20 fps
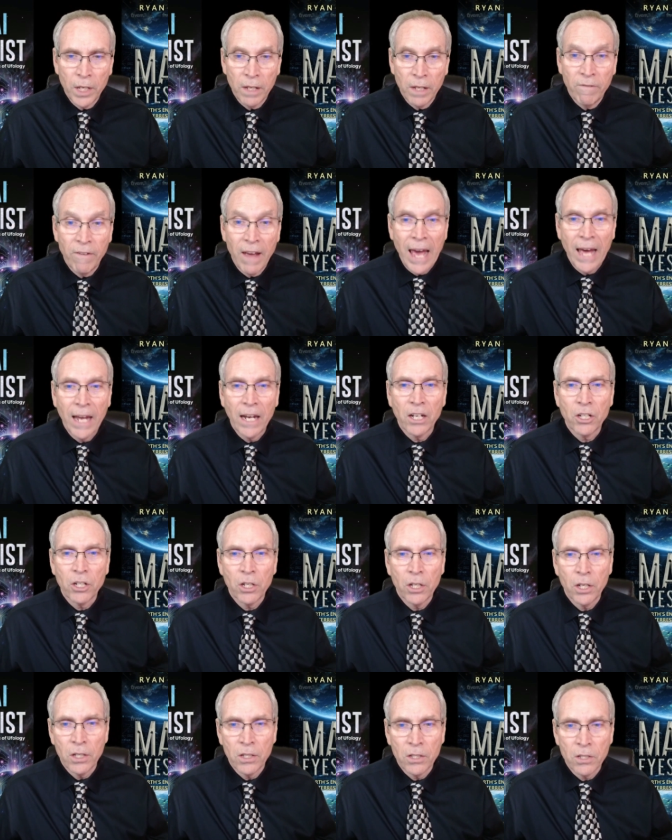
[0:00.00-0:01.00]

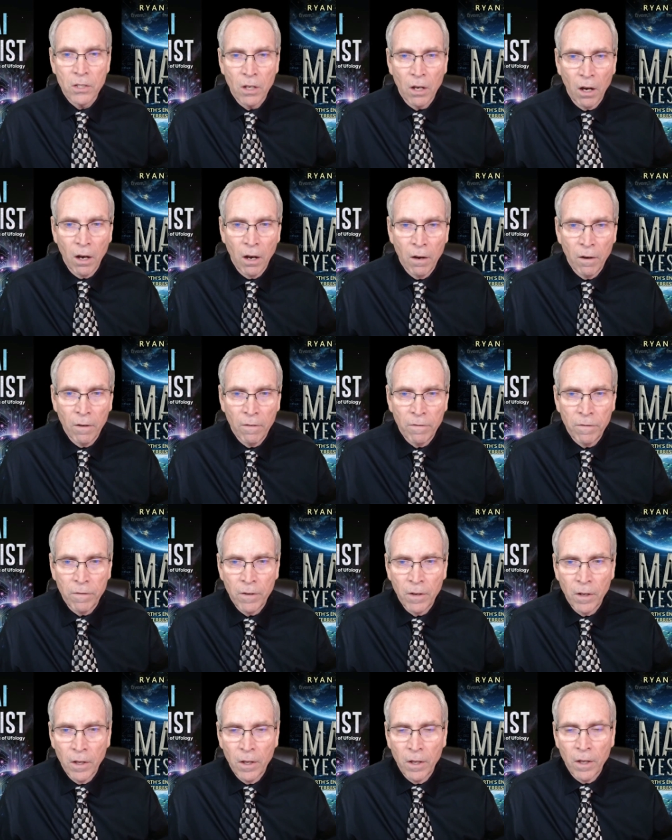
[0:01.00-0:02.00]
advantages of
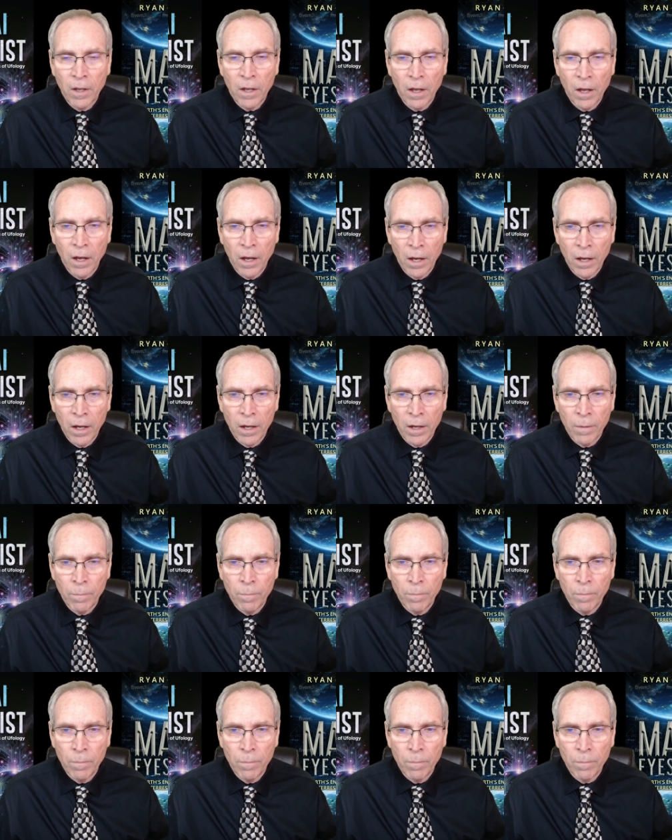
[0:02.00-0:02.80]
uh,